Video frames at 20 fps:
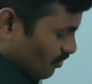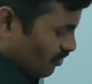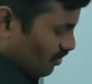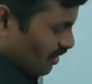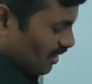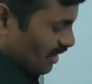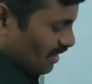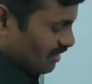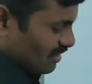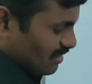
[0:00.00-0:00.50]
If
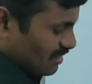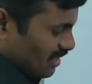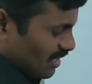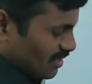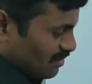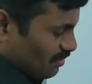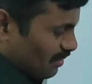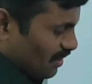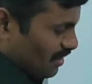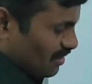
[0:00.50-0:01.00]
you write this
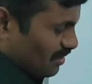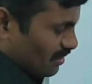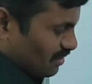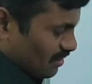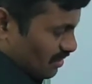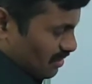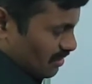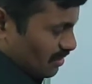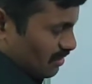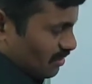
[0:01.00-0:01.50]

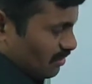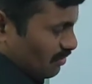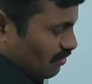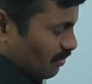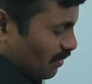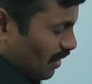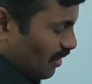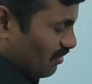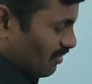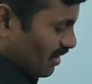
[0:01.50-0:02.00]

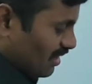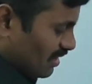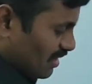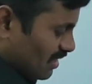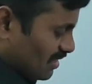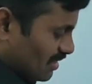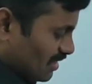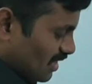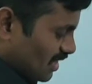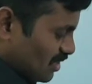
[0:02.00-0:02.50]
prime
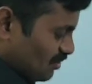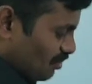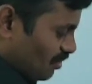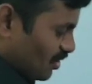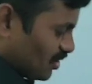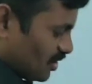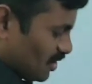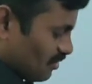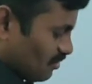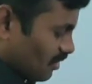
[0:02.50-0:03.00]
factorization
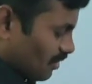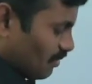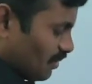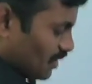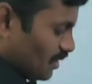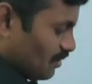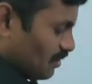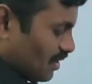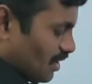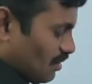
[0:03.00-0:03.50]
exponential
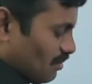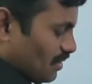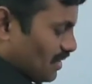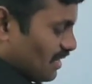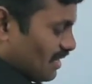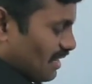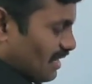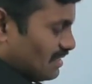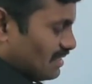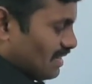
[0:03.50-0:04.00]
form, it can be
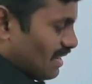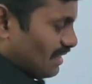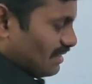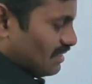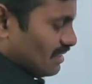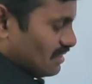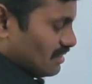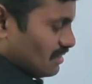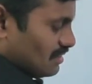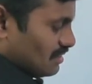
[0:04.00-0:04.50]
written as
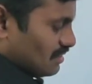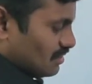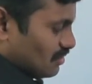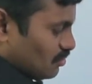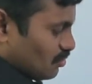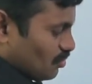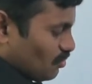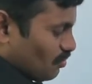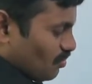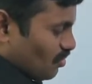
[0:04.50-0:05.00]
like this:
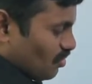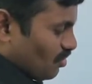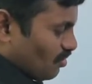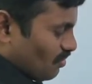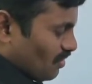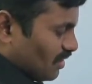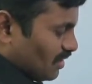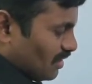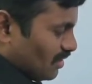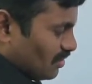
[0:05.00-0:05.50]
2
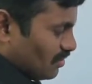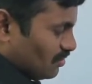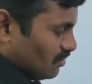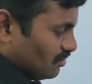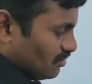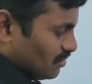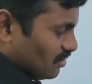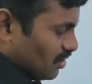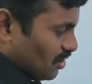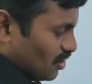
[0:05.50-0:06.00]
power 1
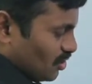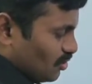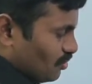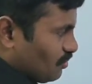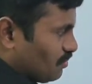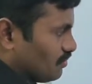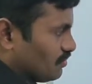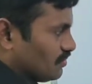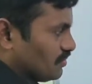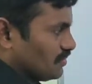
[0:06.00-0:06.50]
into 3
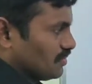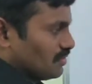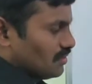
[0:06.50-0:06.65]
cube.